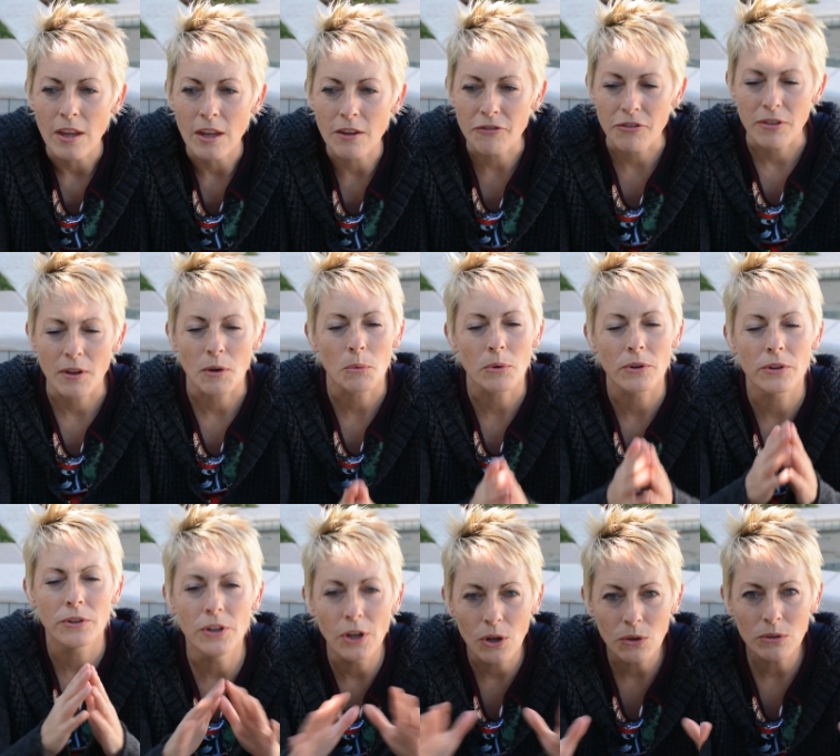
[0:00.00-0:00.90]
there were
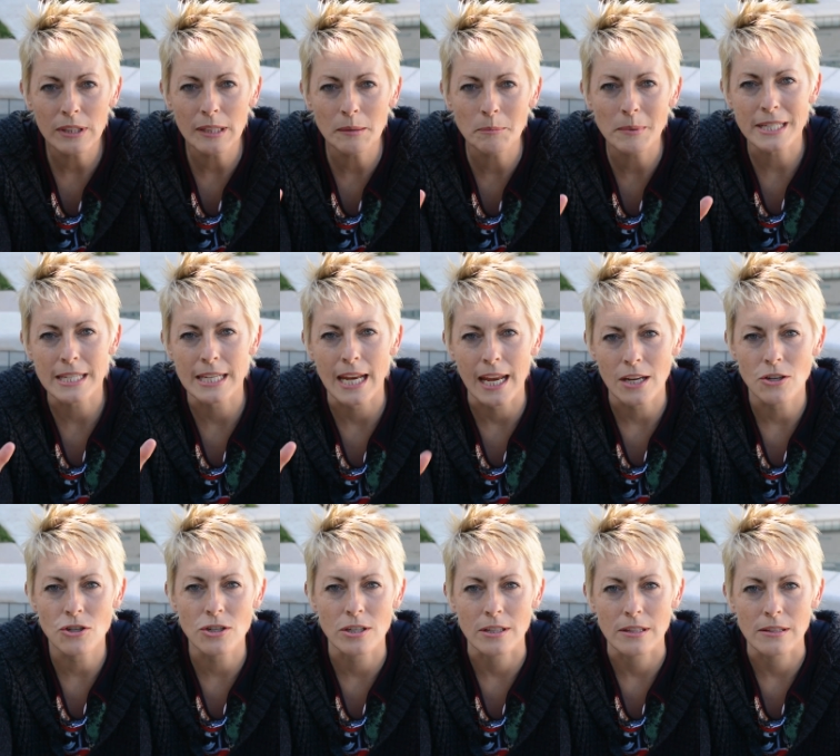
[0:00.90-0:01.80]
no
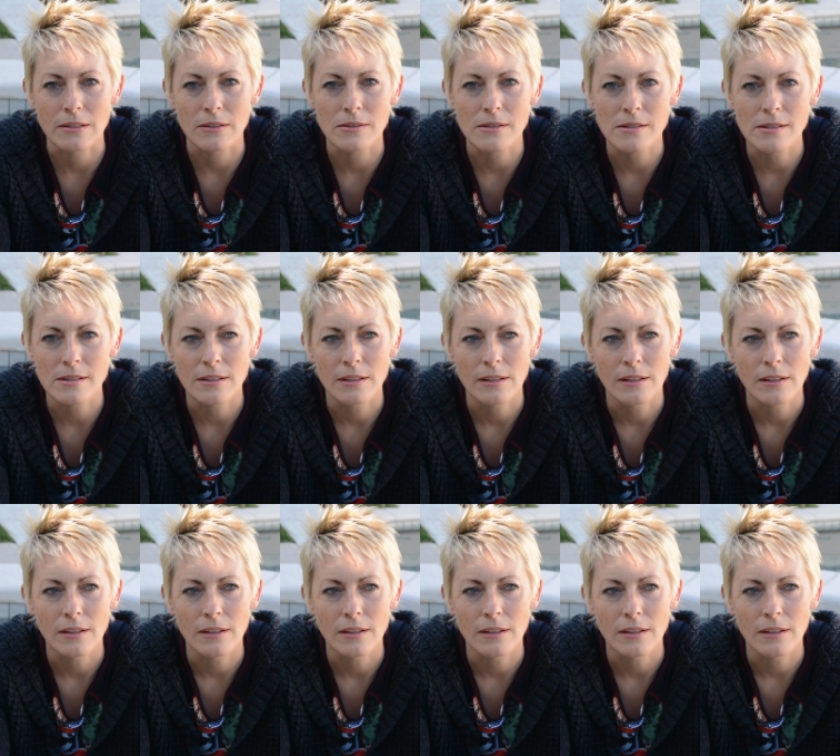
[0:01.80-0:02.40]
limitations,